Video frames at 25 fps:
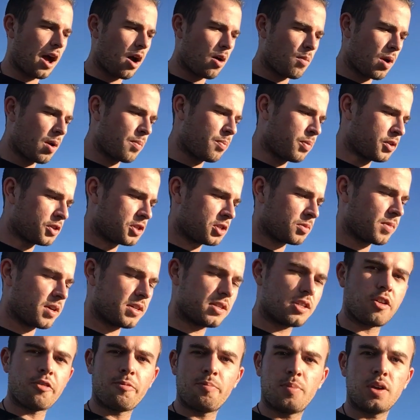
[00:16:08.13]
how am I pushing
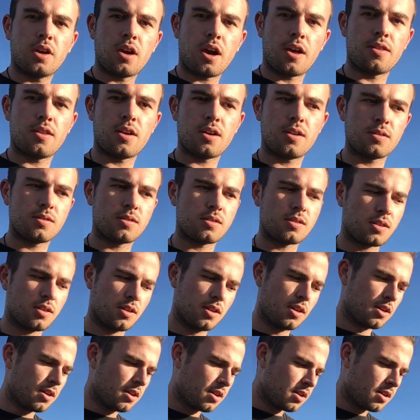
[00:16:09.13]
myself beyond those?